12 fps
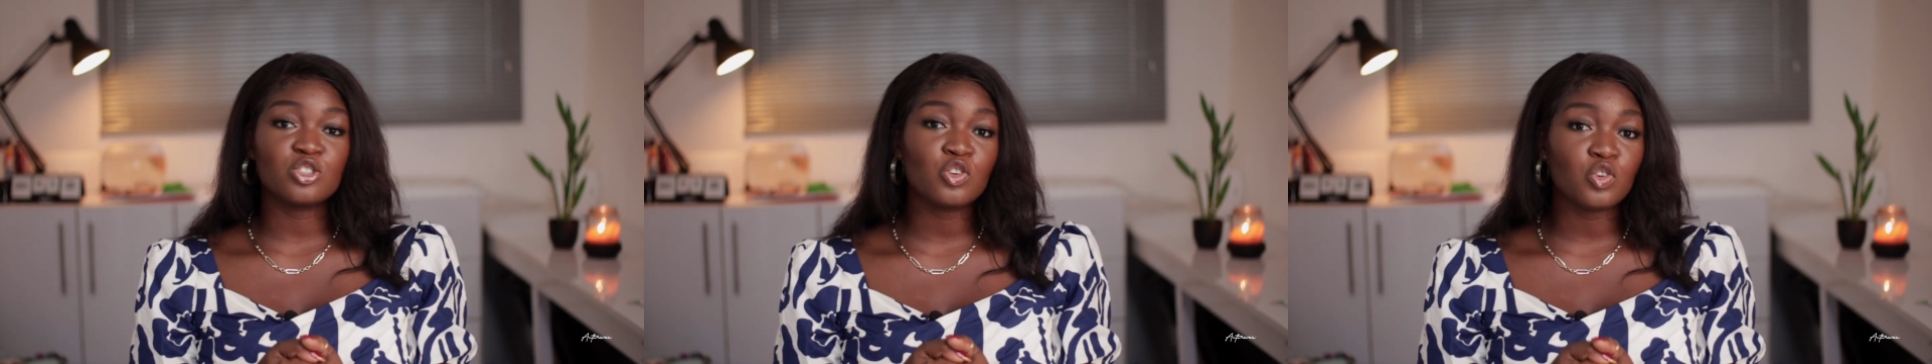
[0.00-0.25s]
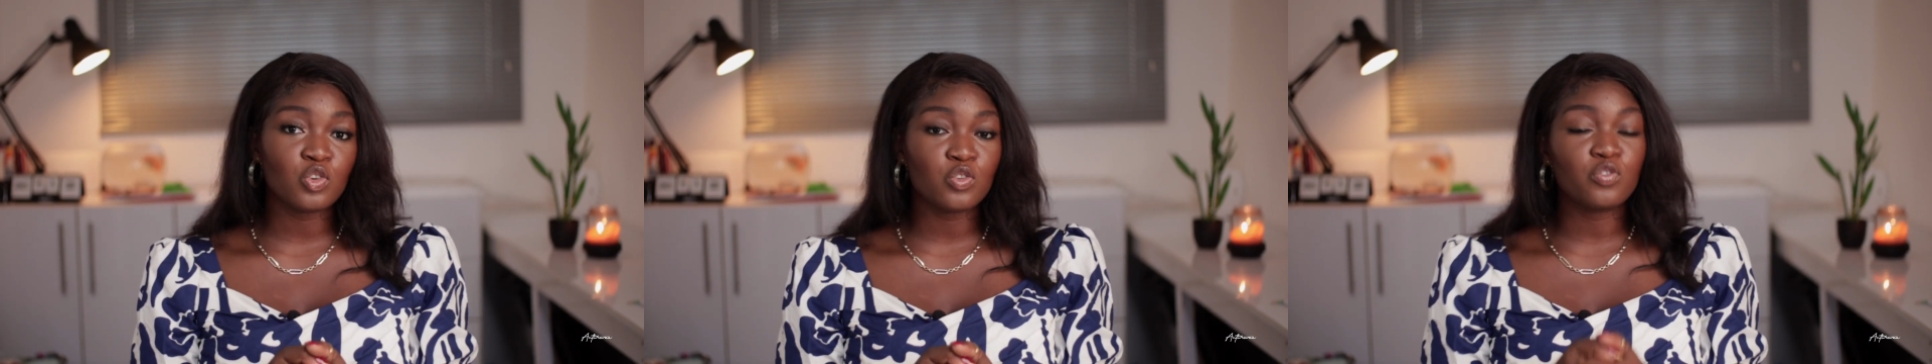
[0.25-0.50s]
you
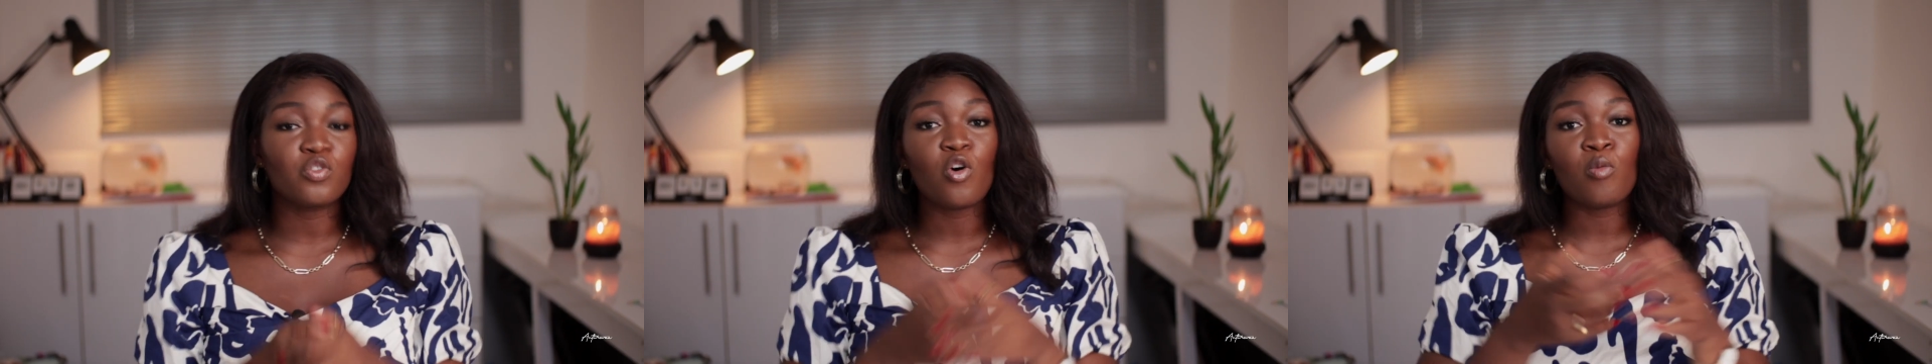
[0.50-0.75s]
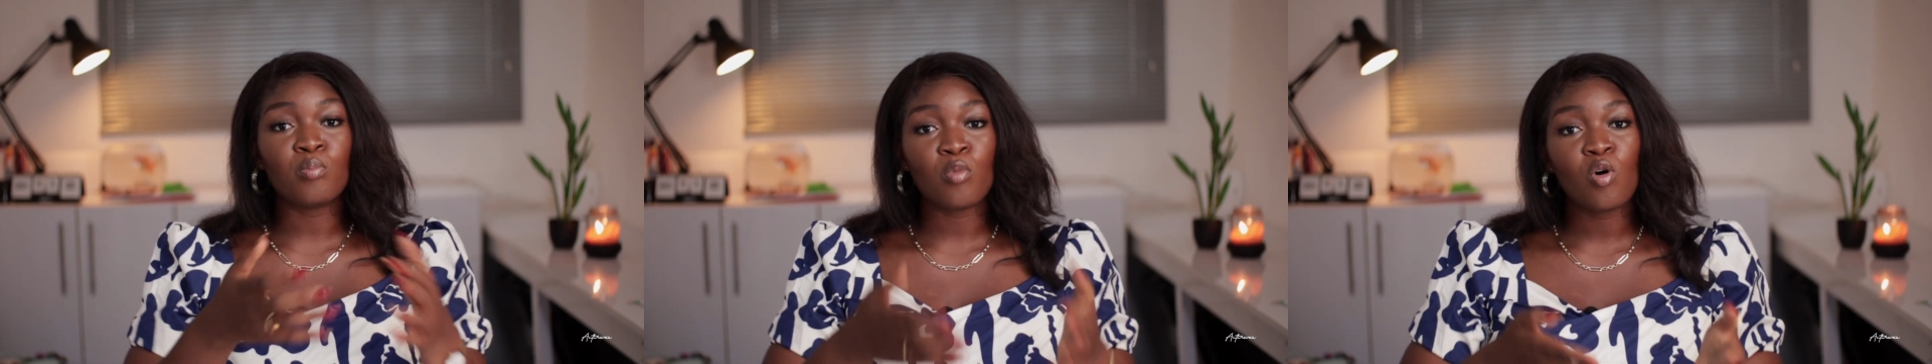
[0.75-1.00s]
look for
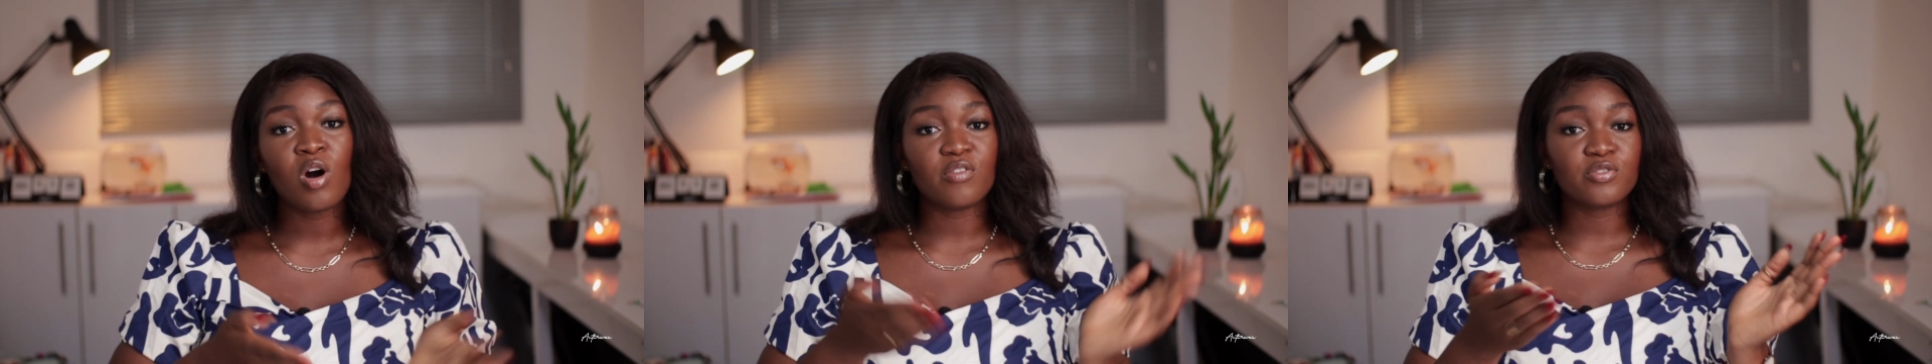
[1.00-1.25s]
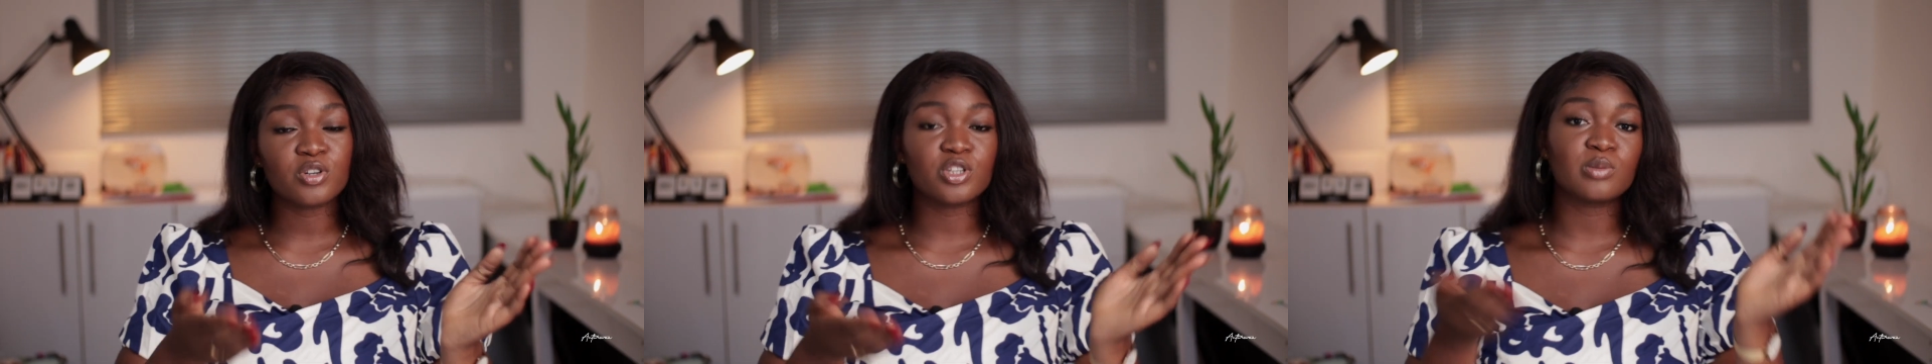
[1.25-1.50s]
more
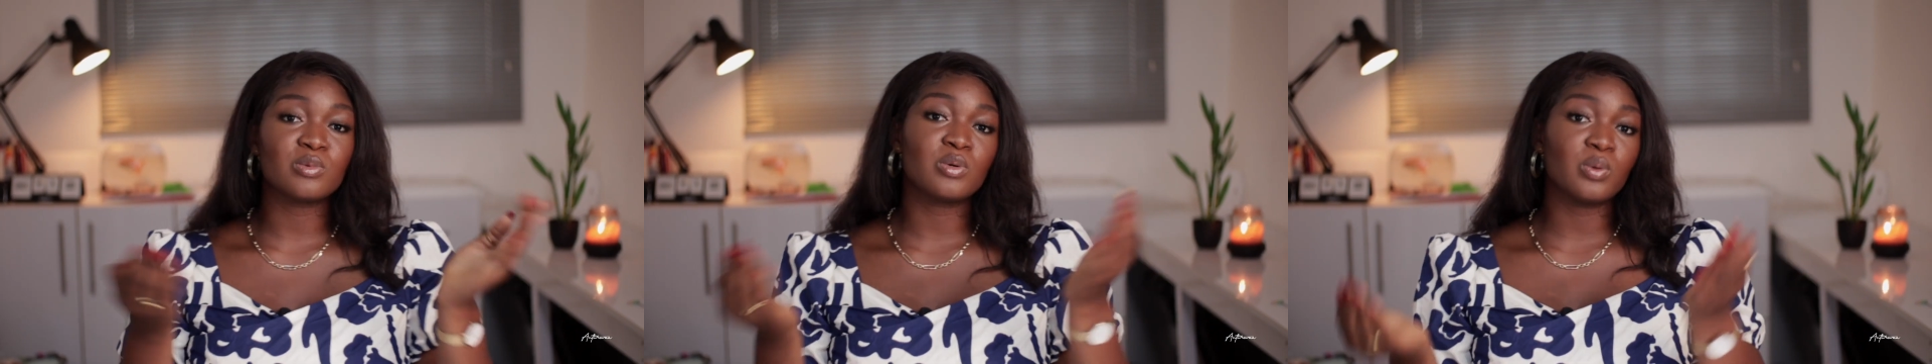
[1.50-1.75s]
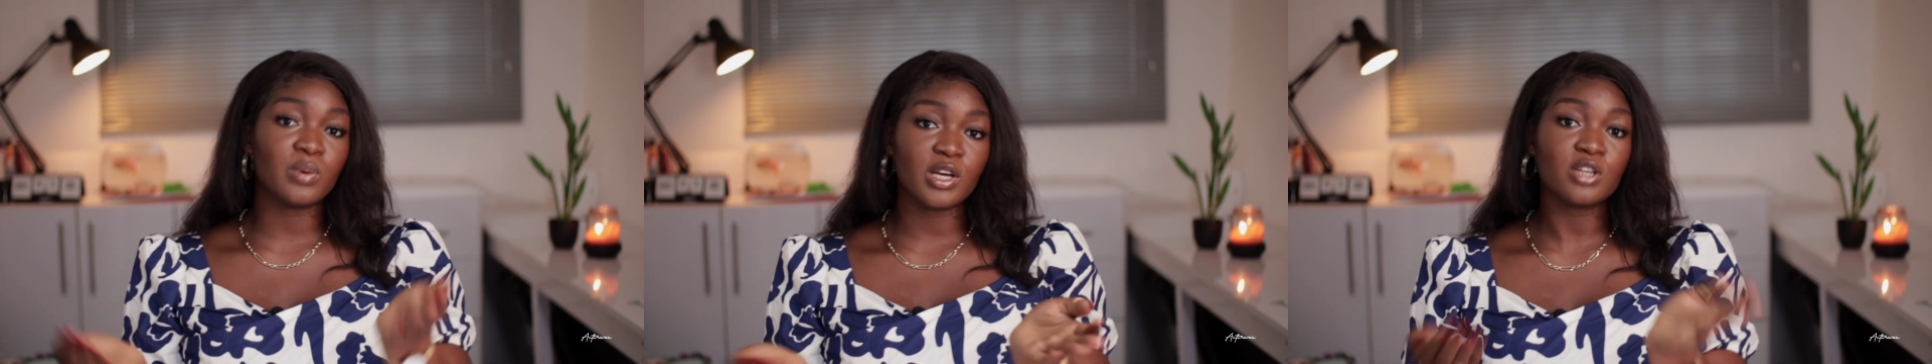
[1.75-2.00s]

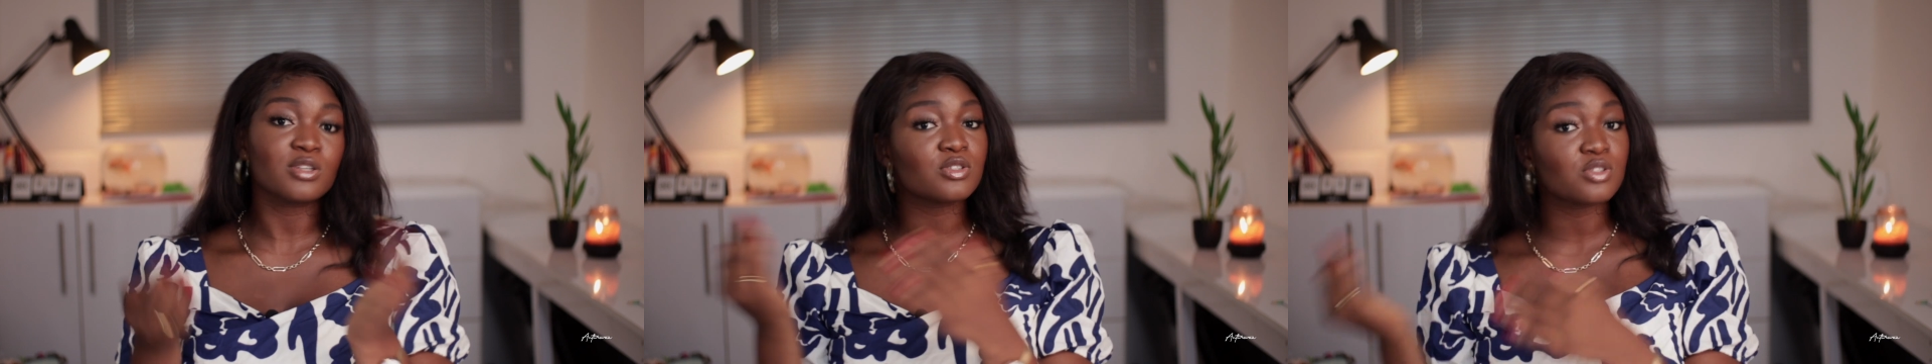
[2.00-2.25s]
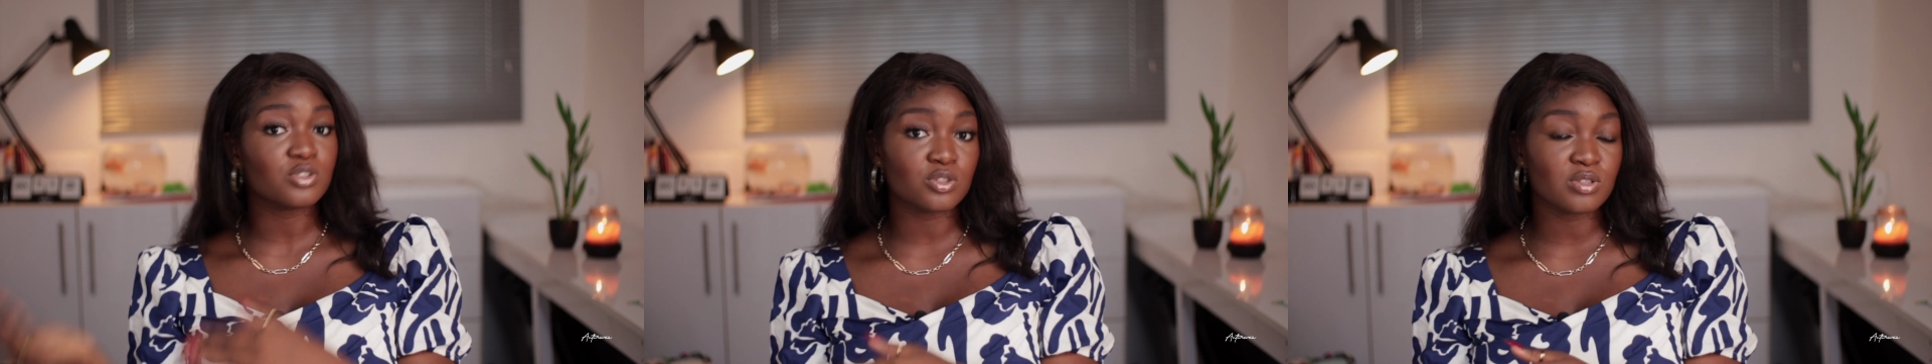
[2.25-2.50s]
affordable ways
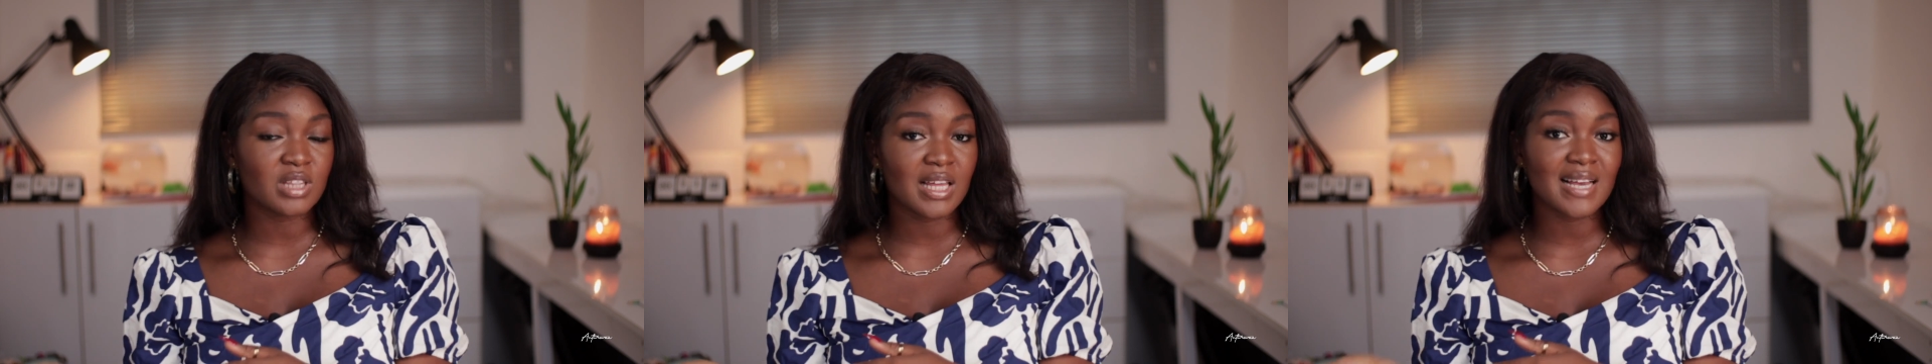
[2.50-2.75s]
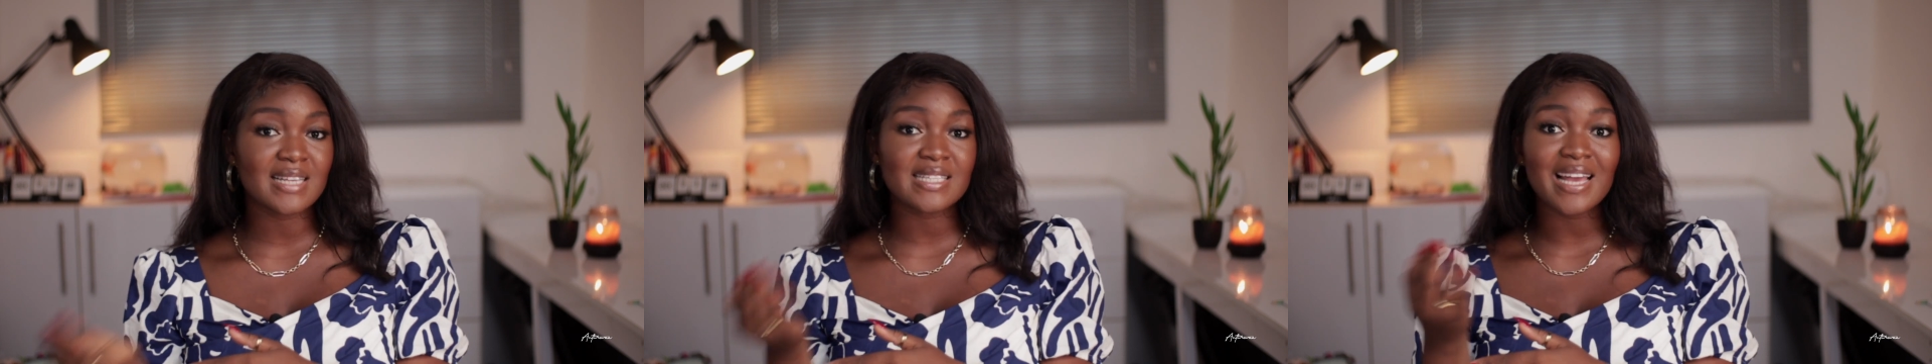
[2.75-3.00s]
to do
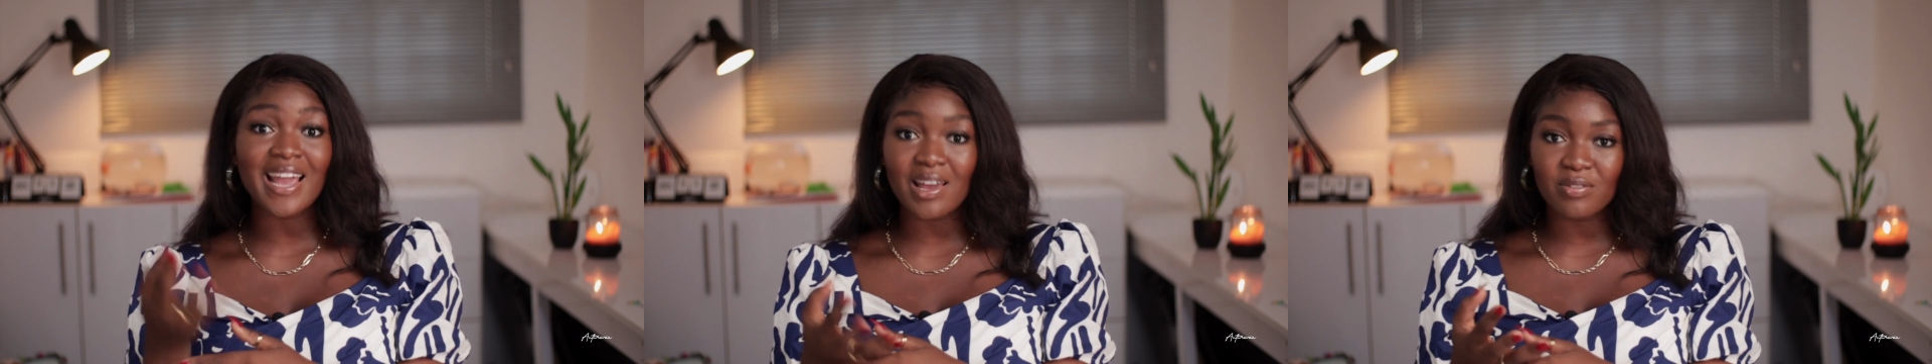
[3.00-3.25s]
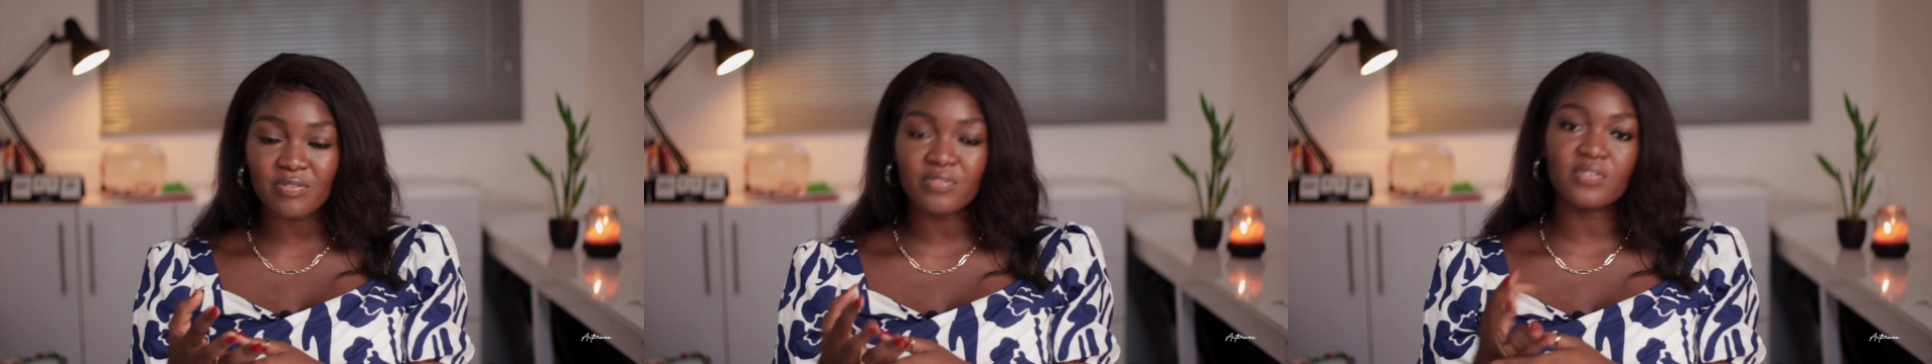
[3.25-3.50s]
things
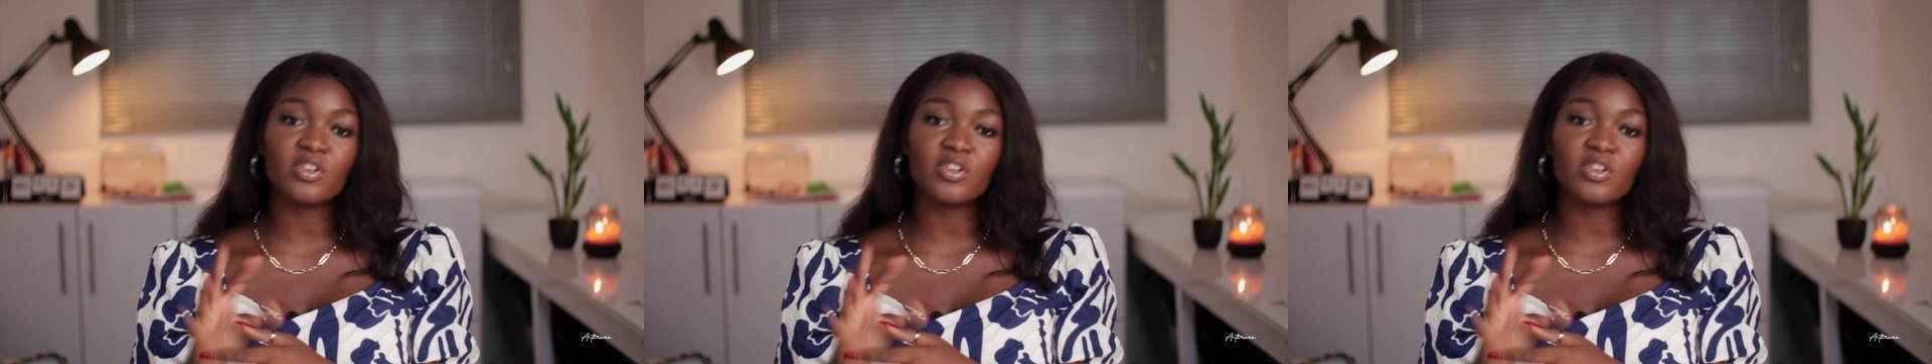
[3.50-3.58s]
if,